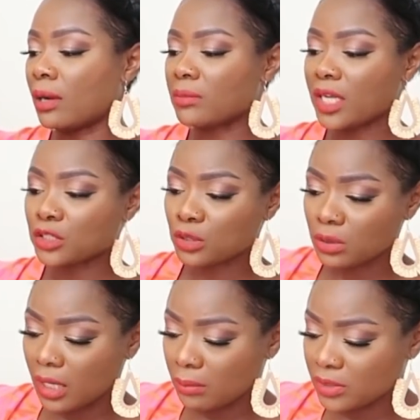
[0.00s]
I'm not
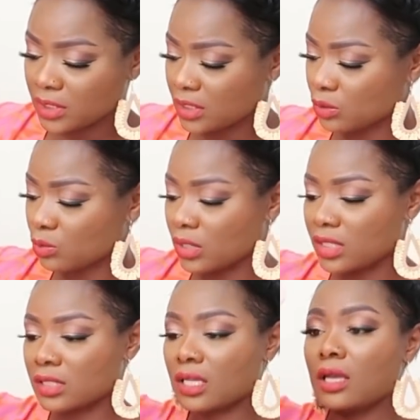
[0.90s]
sure how much this
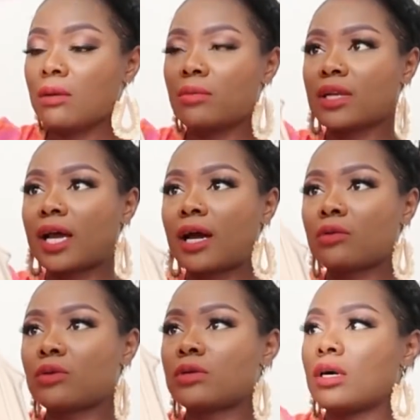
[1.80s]
was, but I
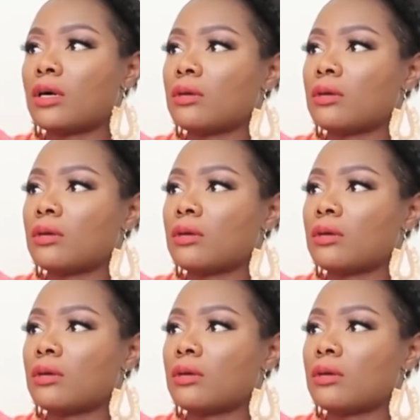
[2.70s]
will